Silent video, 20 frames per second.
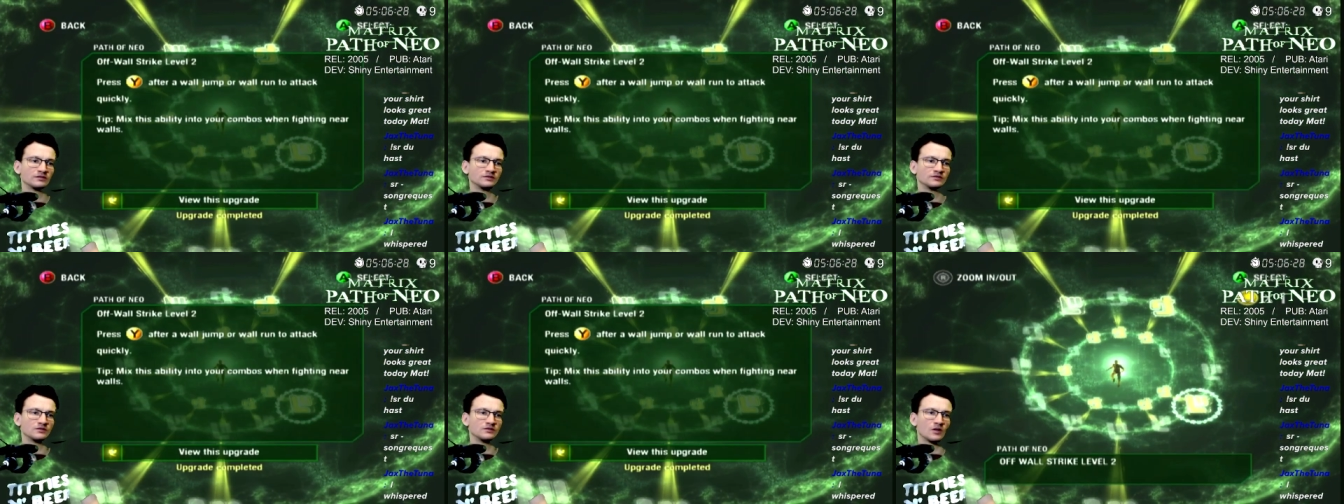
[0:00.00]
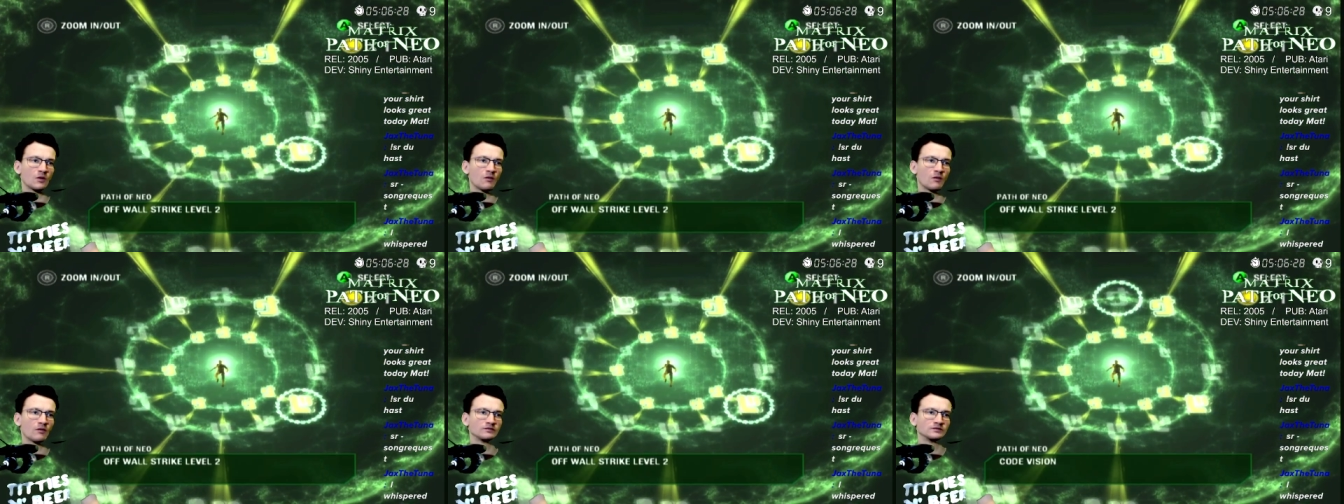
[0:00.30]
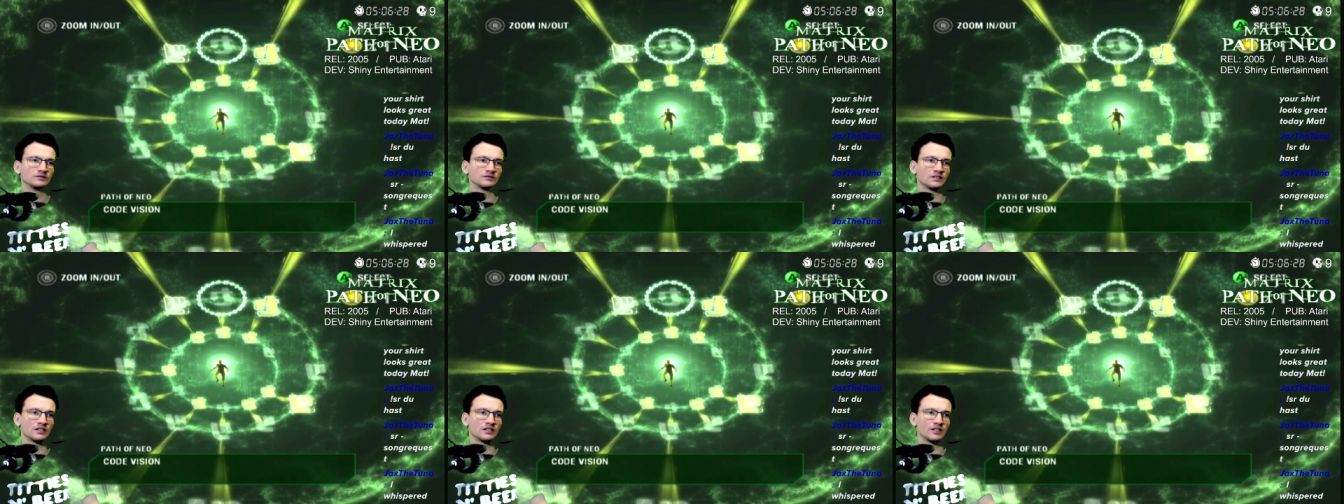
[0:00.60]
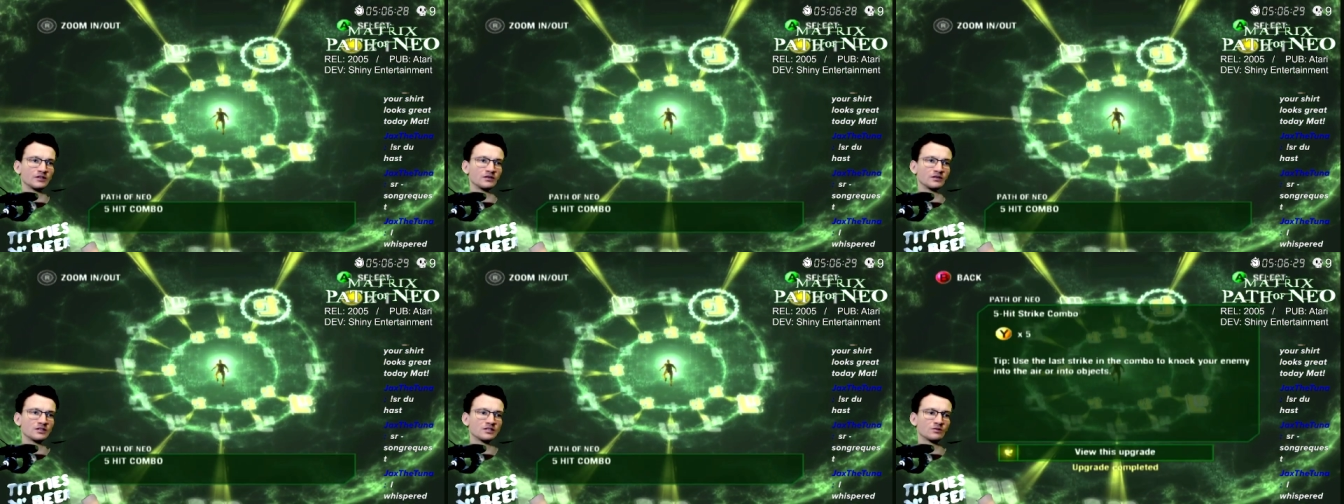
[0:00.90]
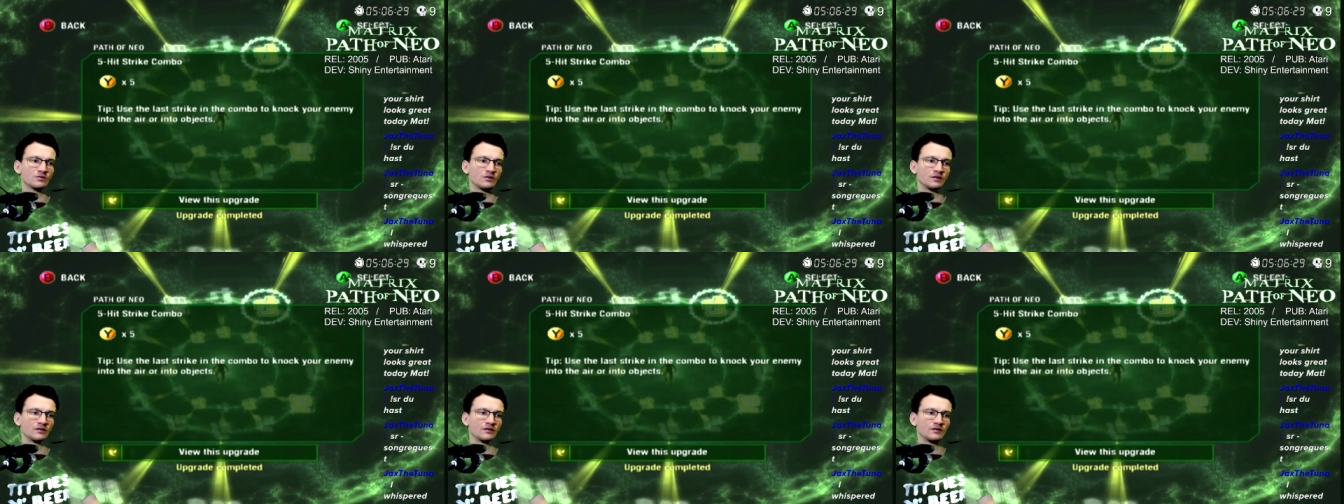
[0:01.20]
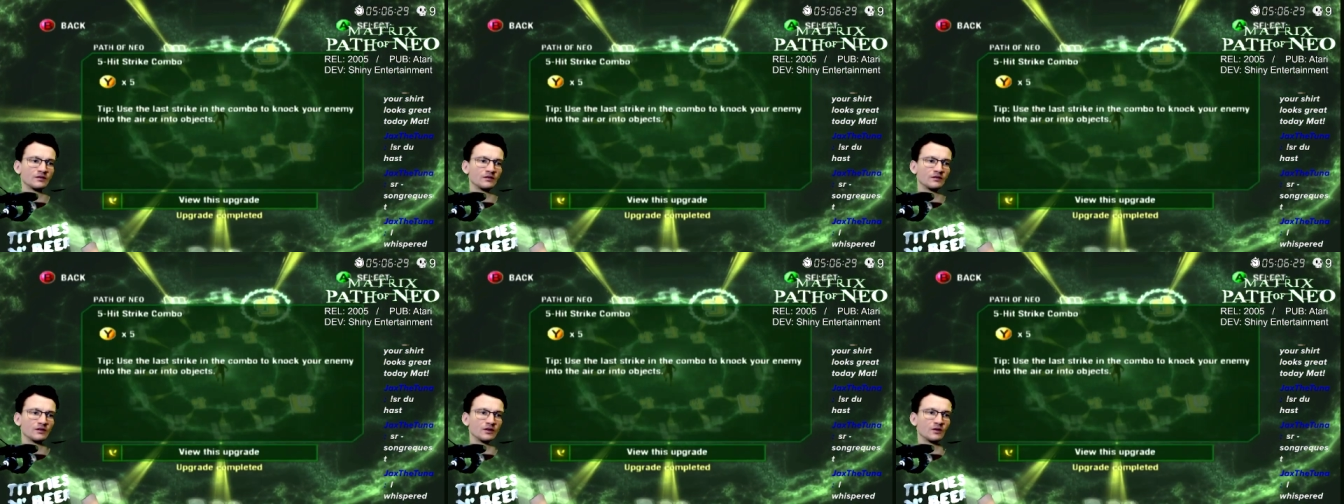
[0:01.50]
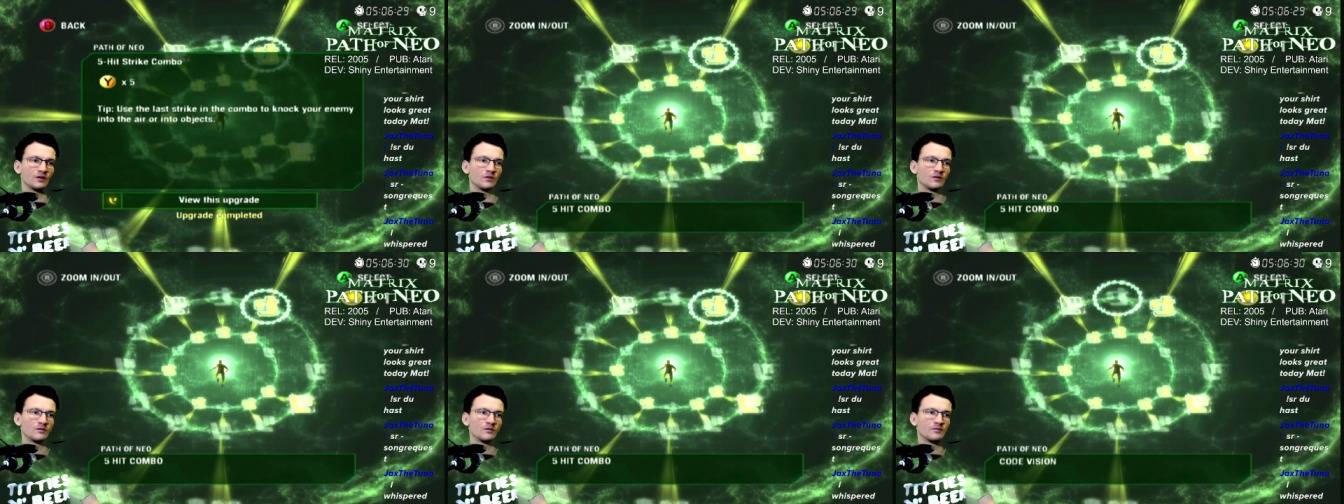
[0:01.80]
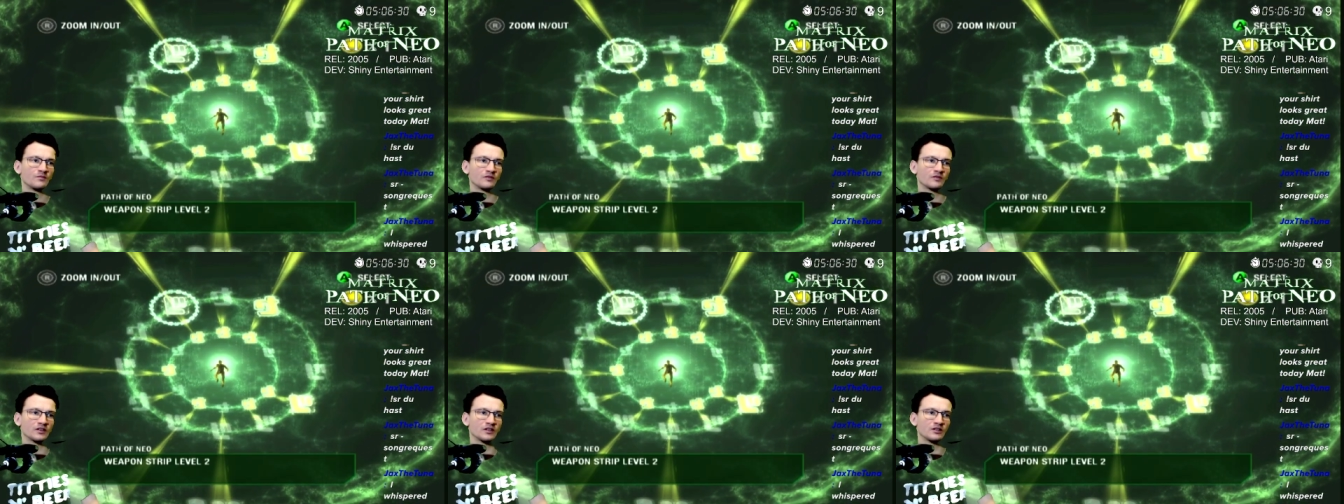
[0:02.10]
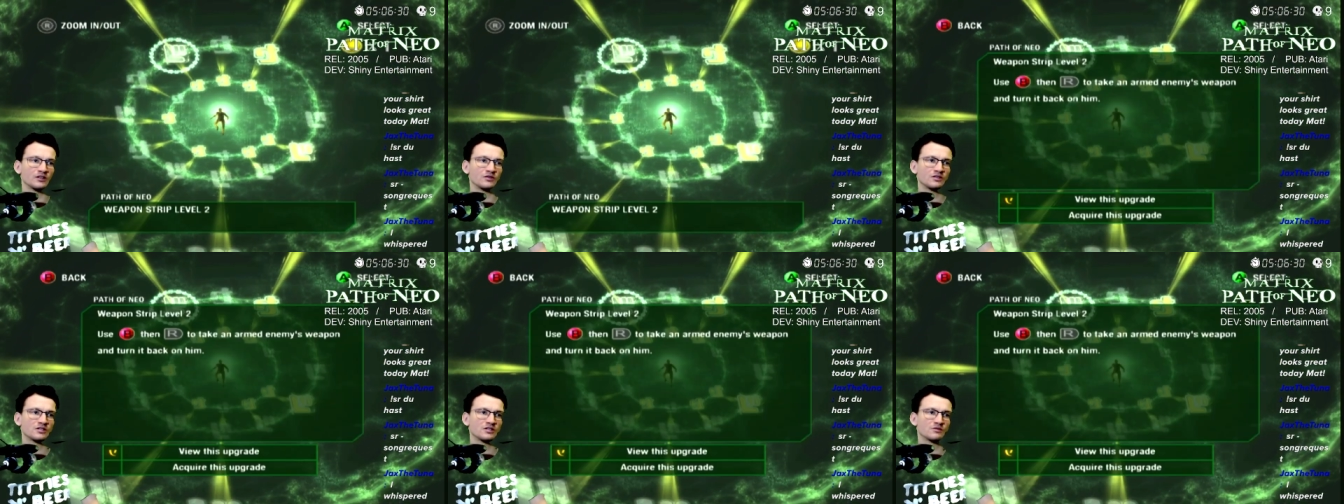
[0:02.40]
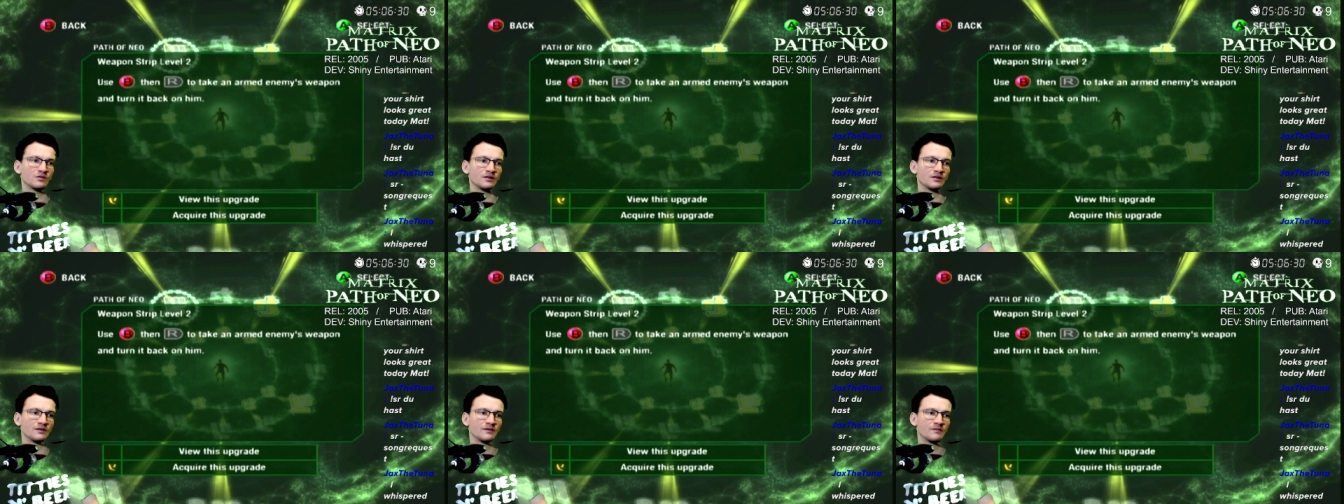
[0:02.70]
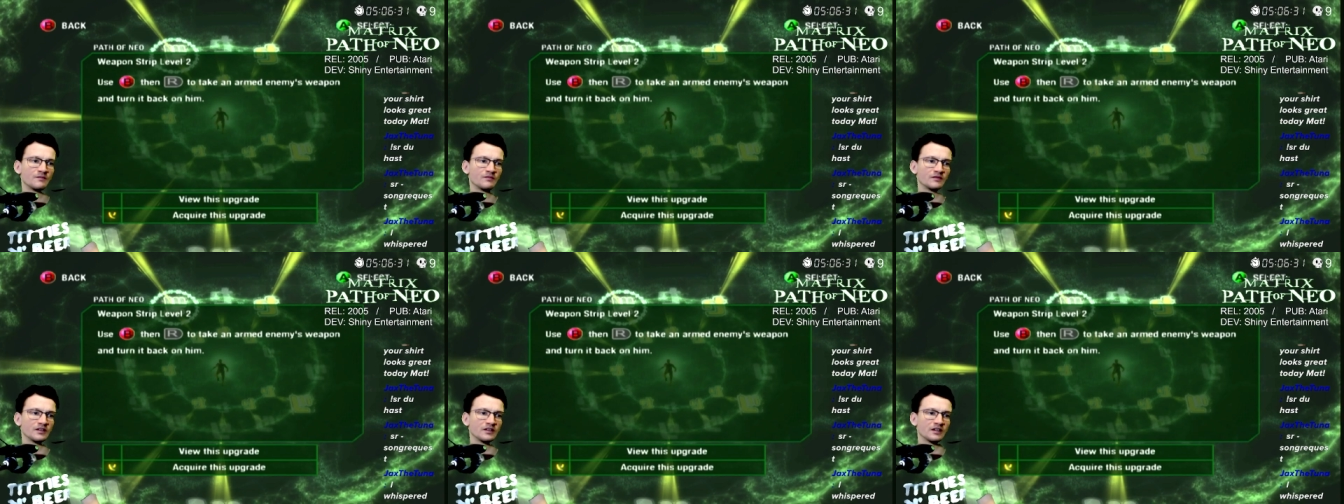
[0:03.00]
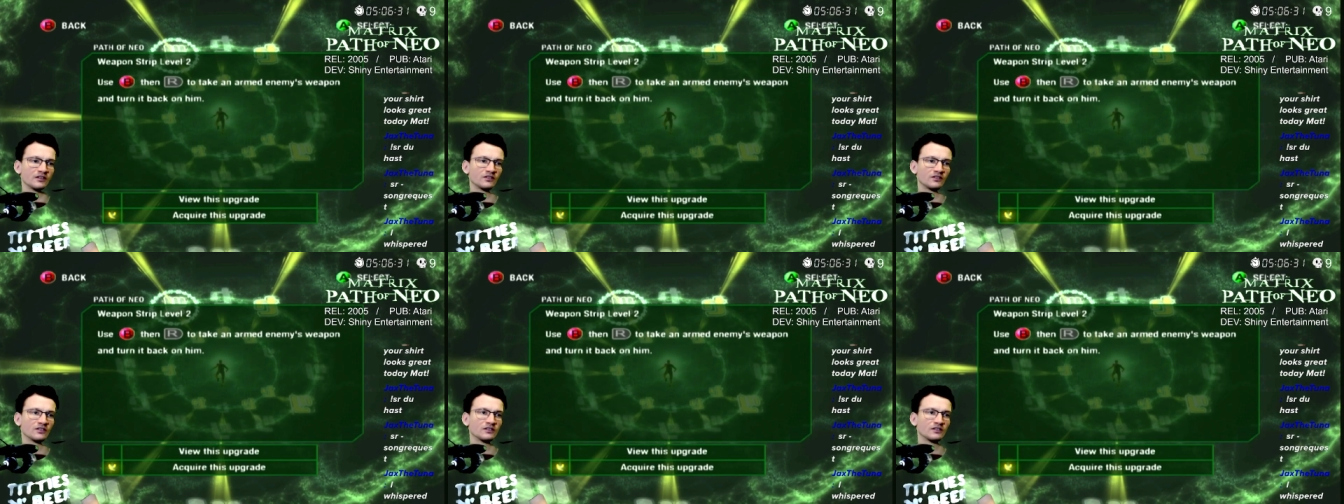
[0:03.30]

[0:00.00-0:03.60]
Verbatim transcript: No. Can I do this one? No. Can I do this one? Yes.